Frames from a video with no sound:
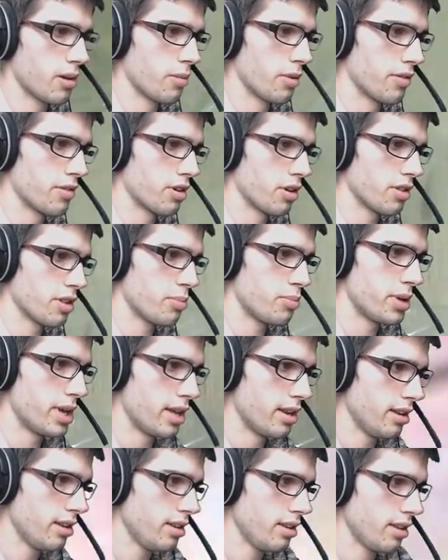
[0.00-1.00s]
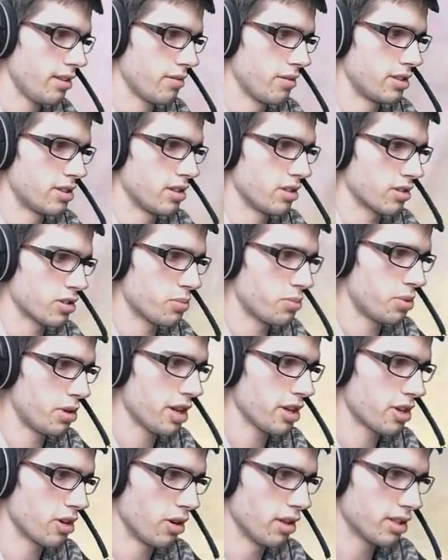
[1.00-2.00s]
up, we've got the pin, which looks
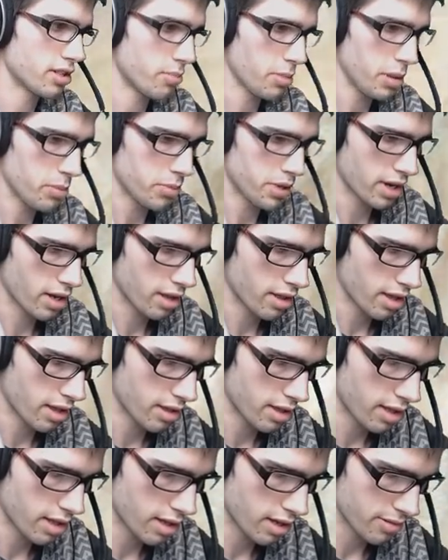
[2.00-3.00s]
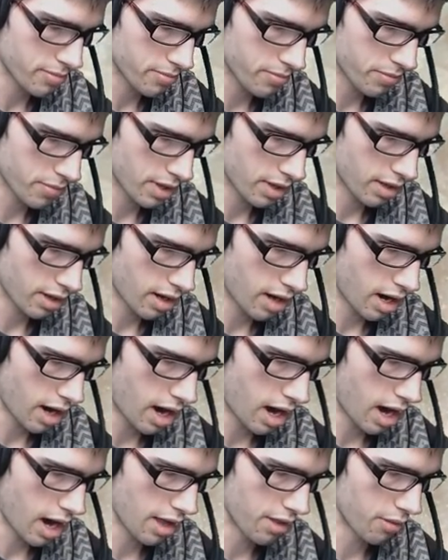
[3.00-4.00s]
pretty cool. It's a bit bigger than the
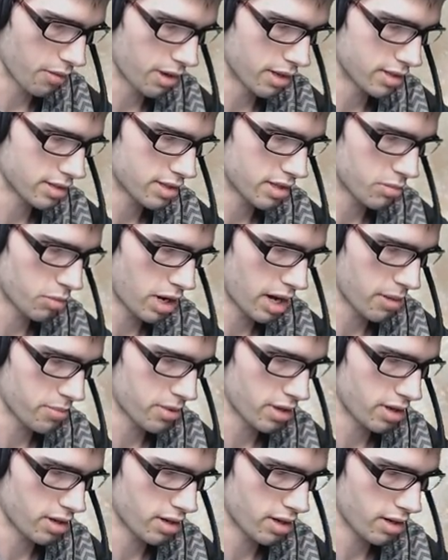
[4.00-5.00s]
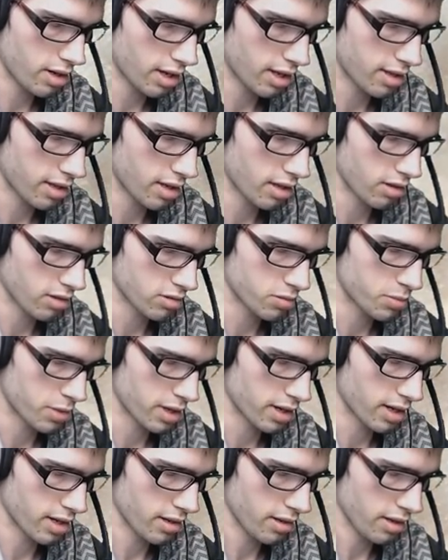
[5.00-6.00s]
other ones, in my opinion. I think it looks
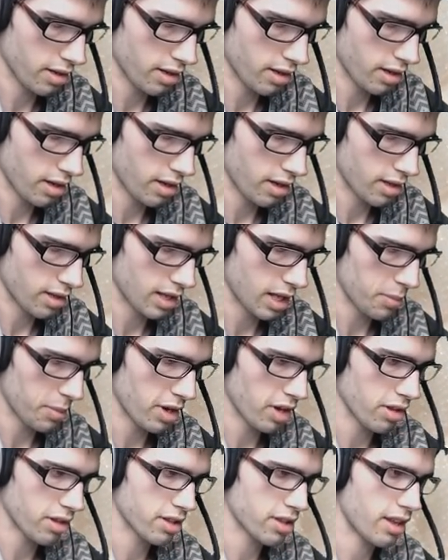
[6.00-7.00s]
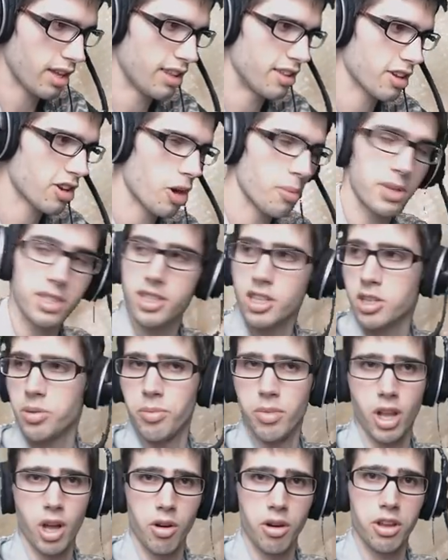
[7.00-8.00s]
bigger. Let me know in the comment
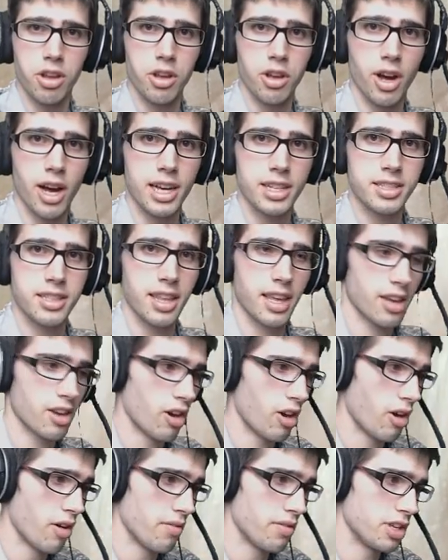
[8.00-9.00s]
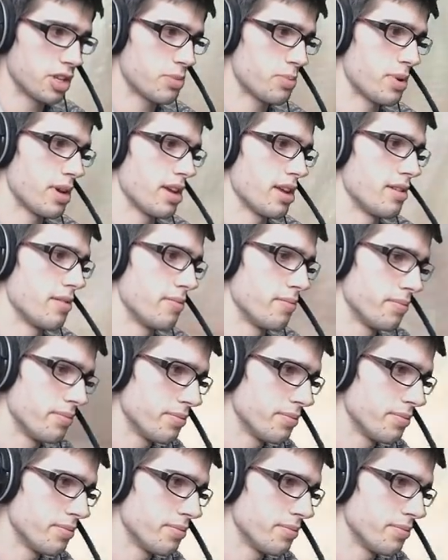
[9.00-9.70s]
section below what you guys think of this pin.